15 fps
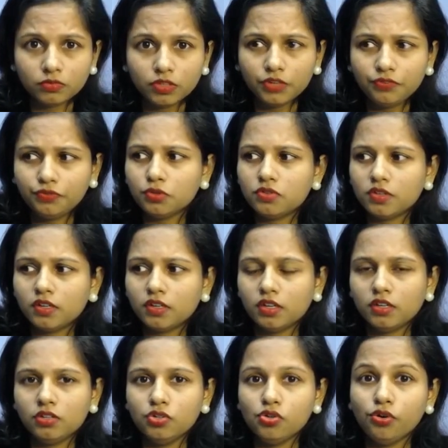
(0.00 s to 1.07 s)
If you say ki
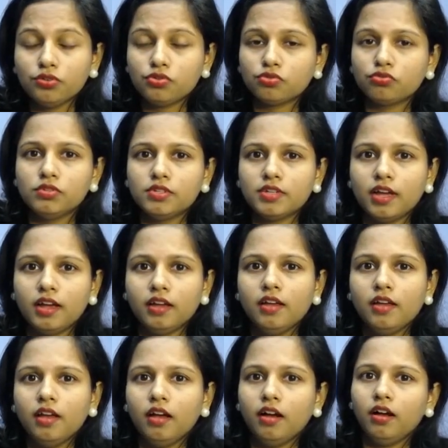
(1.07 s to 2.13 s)
your schools are
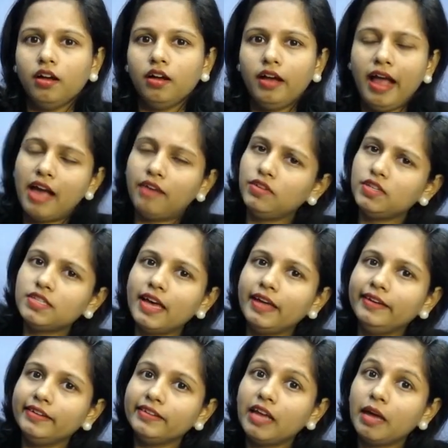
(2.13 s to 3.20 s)
uh, having
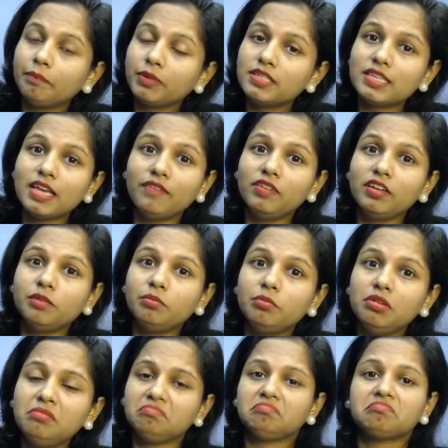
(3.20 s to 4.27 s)
sanitary napkins
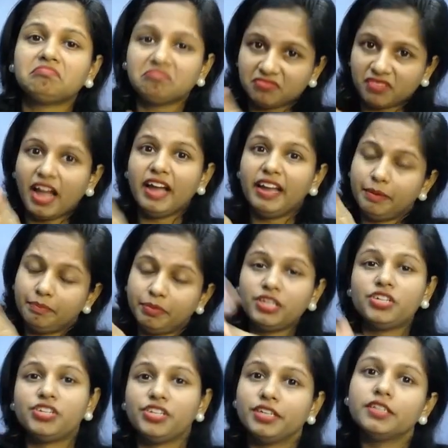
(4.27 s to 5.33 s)
available, I
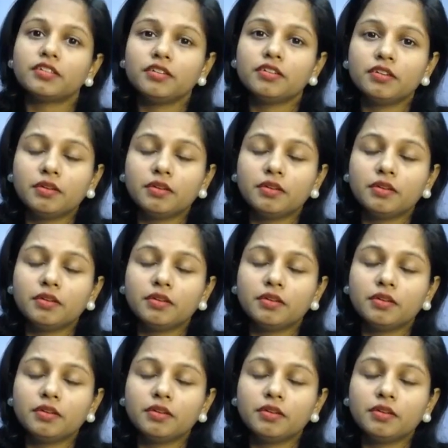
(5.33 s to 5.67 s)
appreciate.